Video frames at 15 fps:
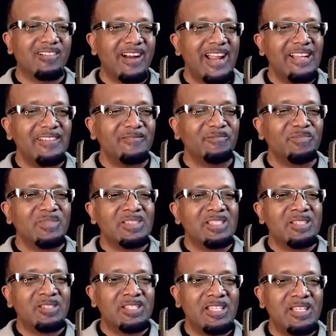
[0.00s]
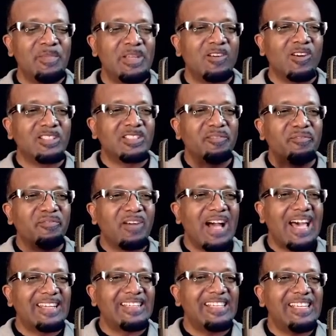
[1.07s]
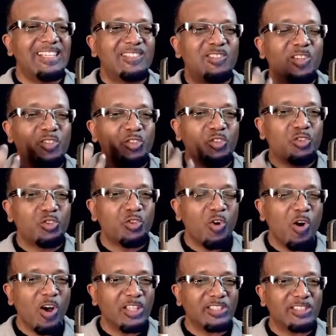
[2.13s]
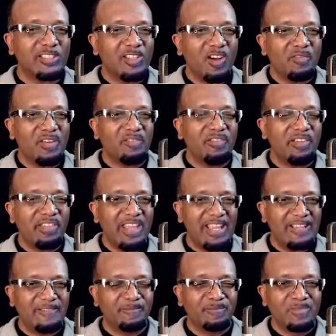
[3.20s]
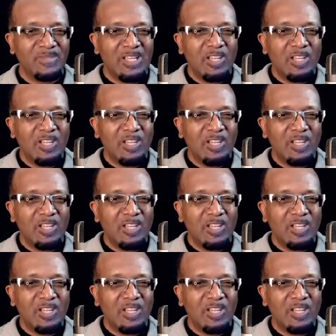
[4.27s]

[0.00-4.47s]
All right? See, because the Father is the source of everything.